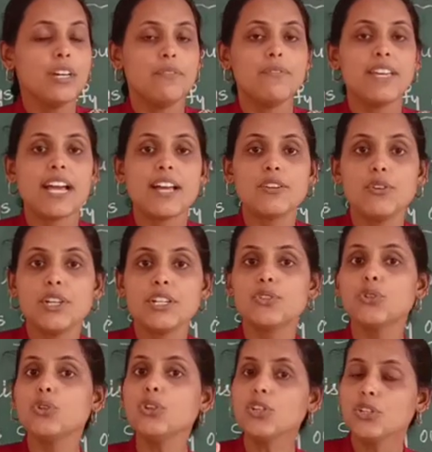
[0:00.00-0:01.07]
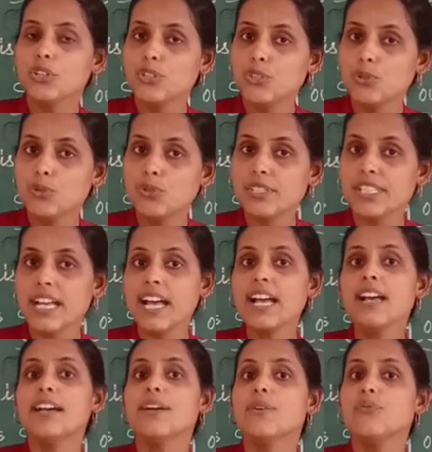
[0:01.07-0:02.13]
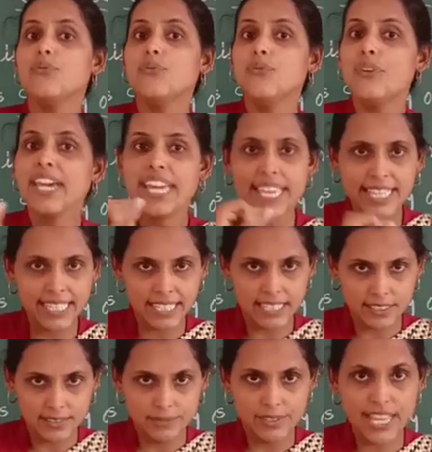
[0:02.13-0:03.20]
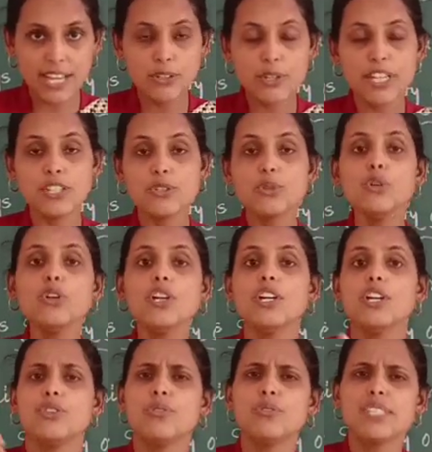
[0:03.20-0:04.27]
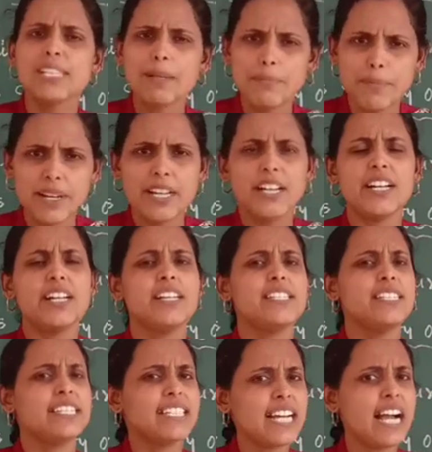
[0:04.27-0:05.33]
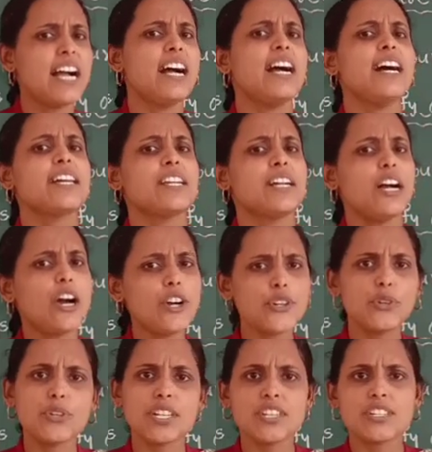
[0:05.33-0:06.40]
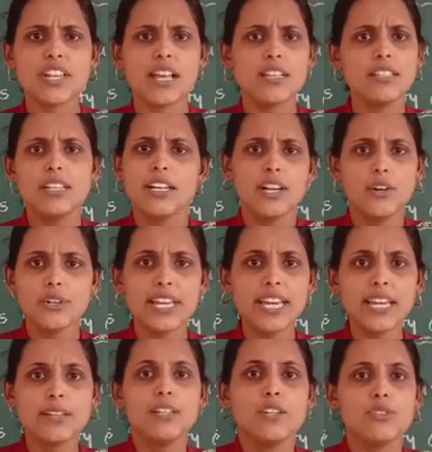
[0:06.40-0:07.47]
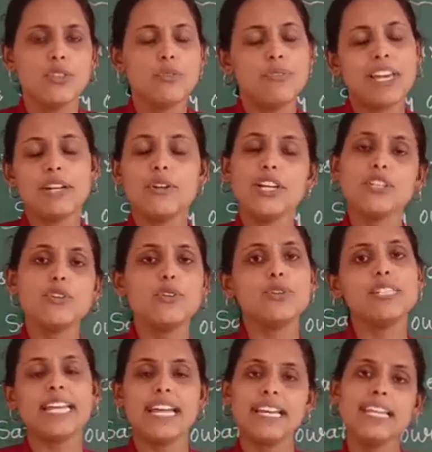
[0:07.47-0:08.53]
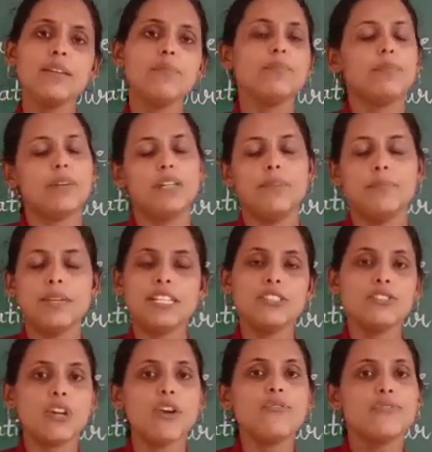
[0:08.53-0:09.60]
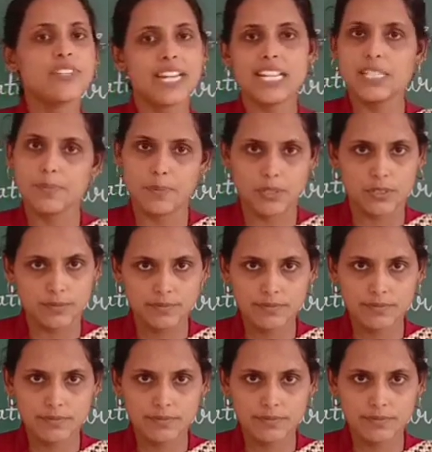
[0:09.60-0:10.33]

We are going to use a vehicle. We are going to use a bus, car, auto rickshaw. Okay. So we are going to use any means of transport.